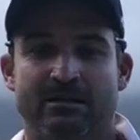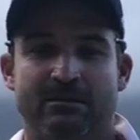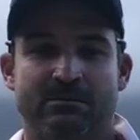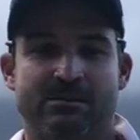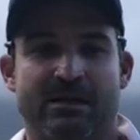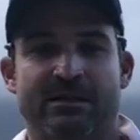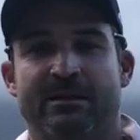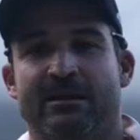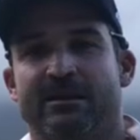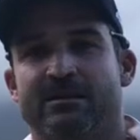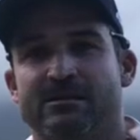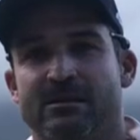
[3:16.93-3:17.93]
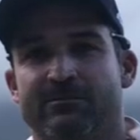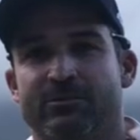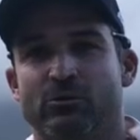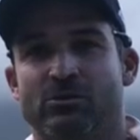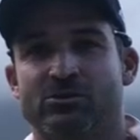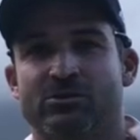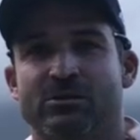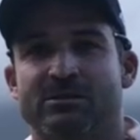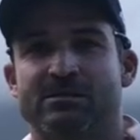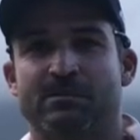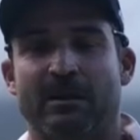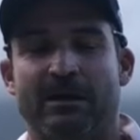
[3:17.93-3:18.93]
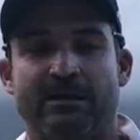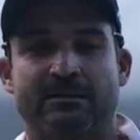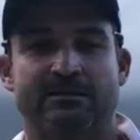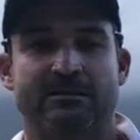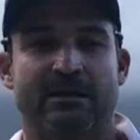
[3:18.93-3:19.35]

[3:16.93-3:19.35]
But saying that's out of your control as a player.